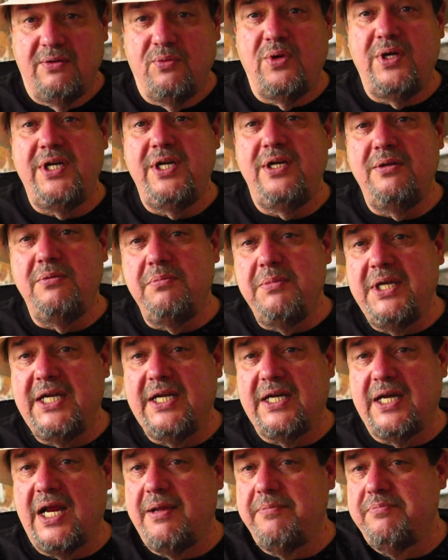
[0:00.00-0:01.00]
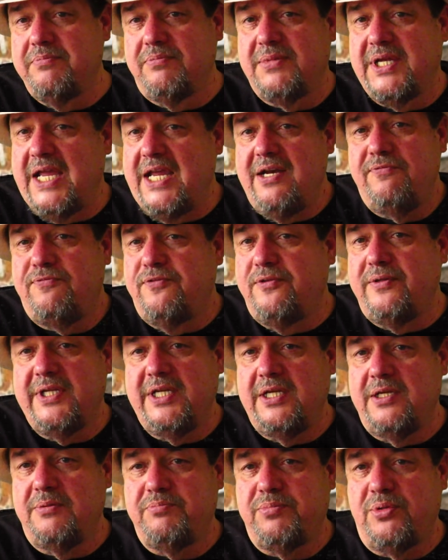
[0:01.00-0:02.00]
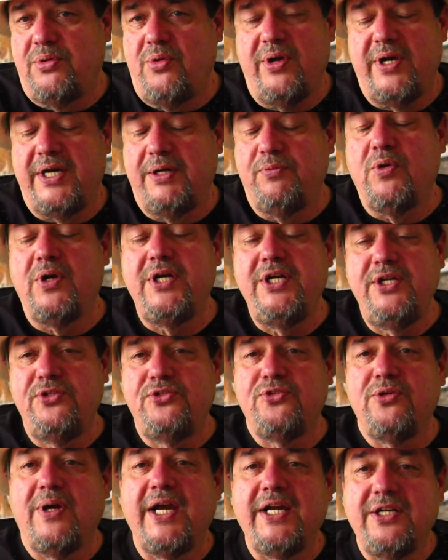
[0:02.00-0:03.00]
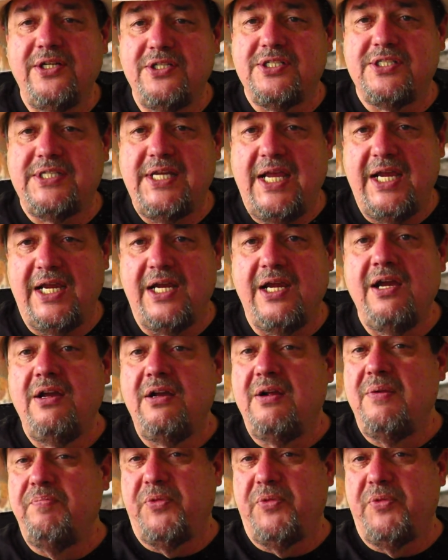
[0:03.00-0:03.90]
What do you mean? I'm gainfully employed. What are you trying to say?